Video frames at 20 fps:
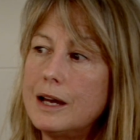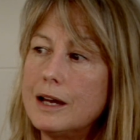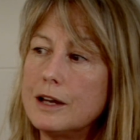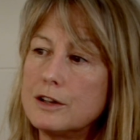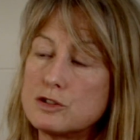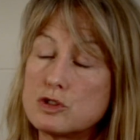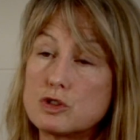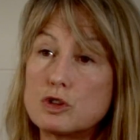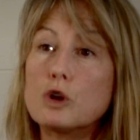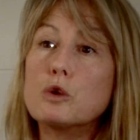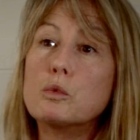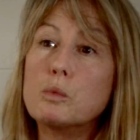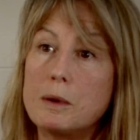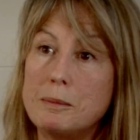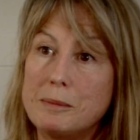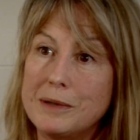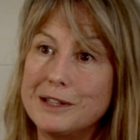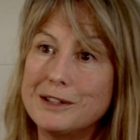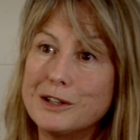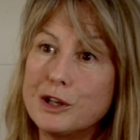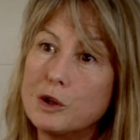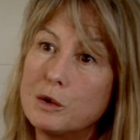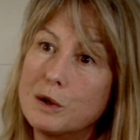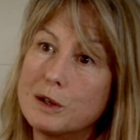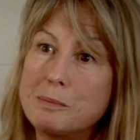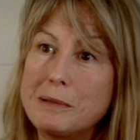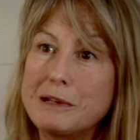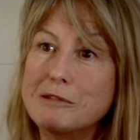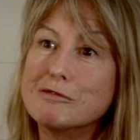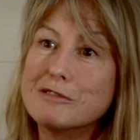strong women who
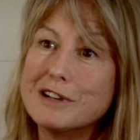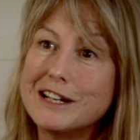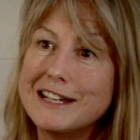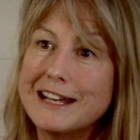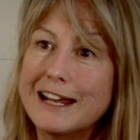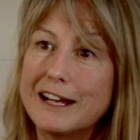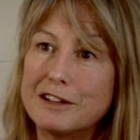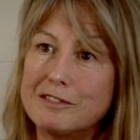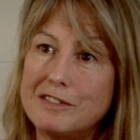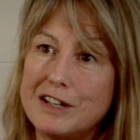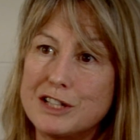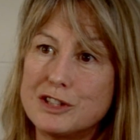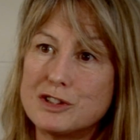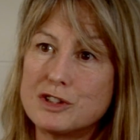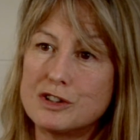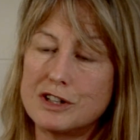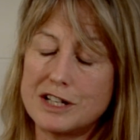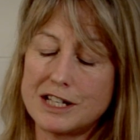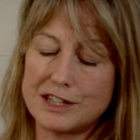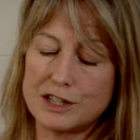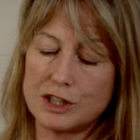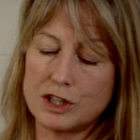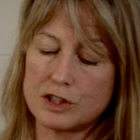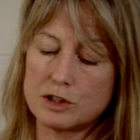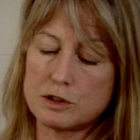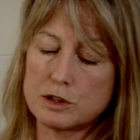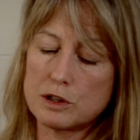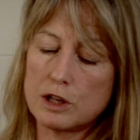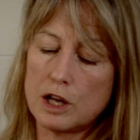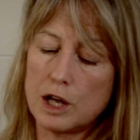had been written out of history,
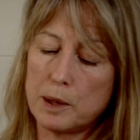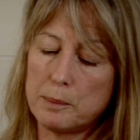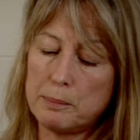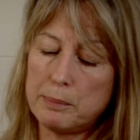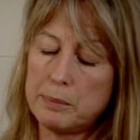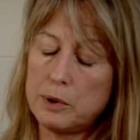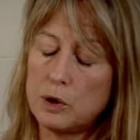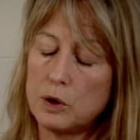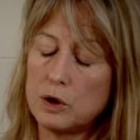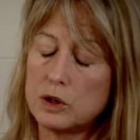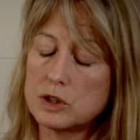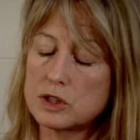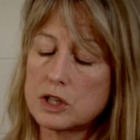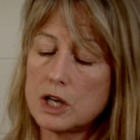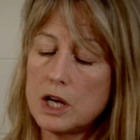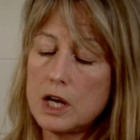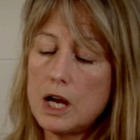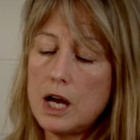that put